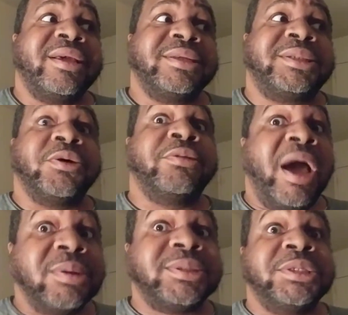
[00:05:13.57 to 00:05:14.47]
So
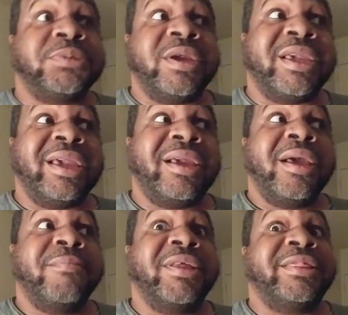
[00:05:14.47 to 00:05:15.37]
that was intriguing,
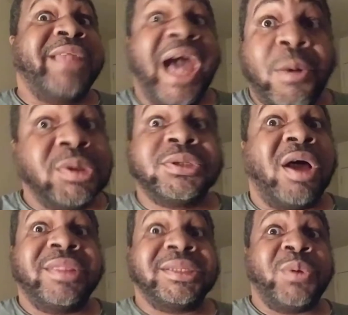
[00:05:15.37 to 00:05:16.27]
but that was
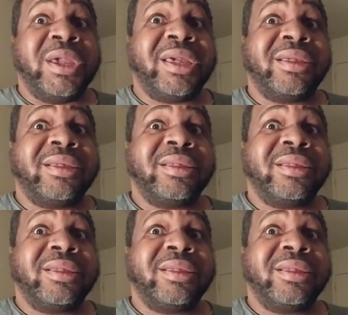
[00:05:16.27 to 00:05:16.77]
gone this week.